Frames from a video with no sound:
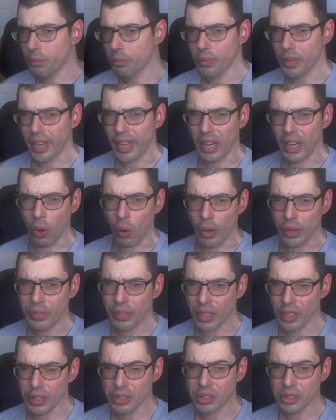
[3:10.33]
it
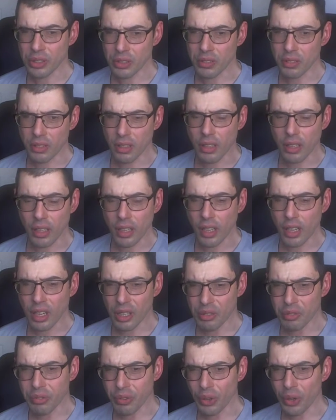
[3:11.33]
does
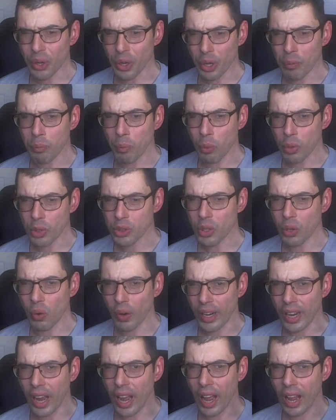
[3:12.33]
confirm what's
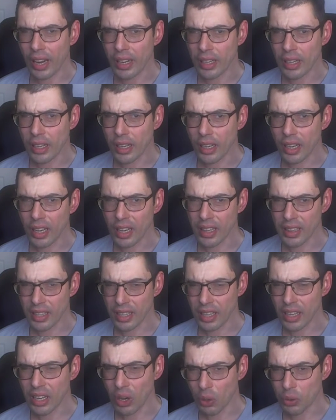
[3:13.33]
going on
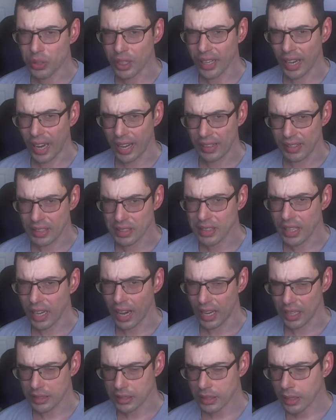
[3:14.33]
in today in this
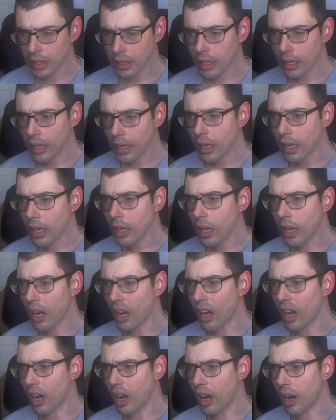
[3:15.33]
case.
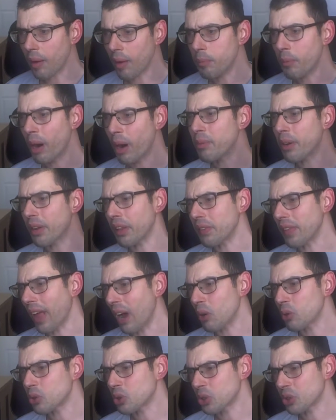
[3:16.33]
Remember, the
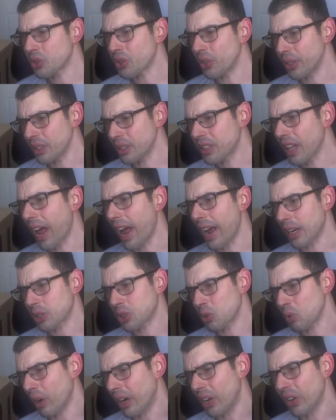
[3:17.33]
Dow is just 30 stocks.
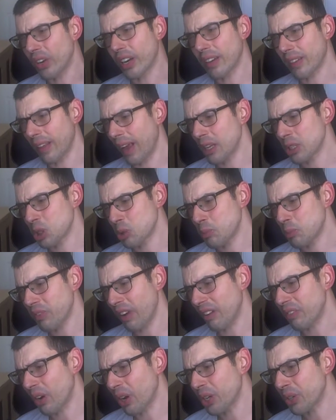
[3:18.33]
You want to look at the S&P
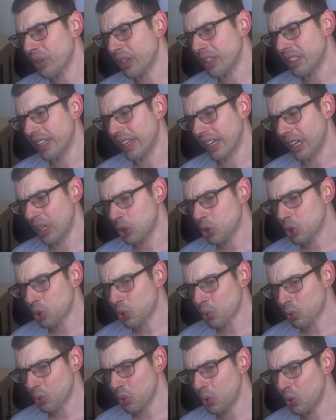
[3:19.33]
500 to get a
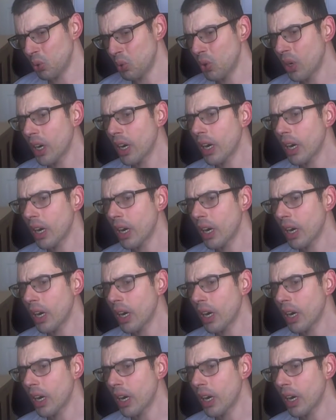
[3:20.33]
true